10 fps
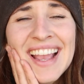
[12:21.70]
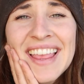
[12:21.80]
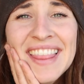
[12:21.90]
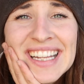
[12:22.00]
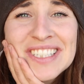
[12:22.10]

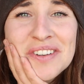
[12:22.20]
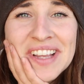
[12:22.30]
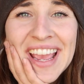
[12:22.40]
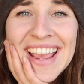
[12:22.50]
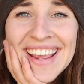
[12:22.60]
And that's
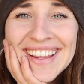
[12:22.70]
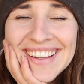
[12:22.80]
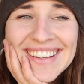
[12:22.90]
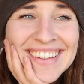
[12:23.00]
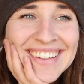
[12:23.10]

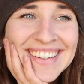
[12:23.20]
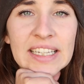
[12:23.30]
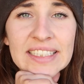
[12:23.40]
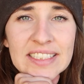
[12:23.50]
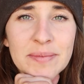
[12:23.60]
okay.
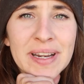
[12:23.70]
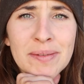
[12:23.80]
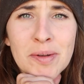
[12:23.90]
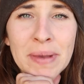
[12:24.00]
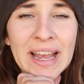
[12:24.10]
It doesn't mean
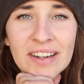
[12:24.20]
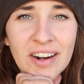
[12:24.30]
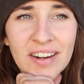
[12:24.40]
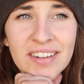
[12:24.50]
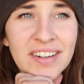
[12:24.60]
I'm a bad
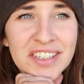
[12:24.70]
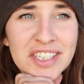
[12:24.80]
gardener,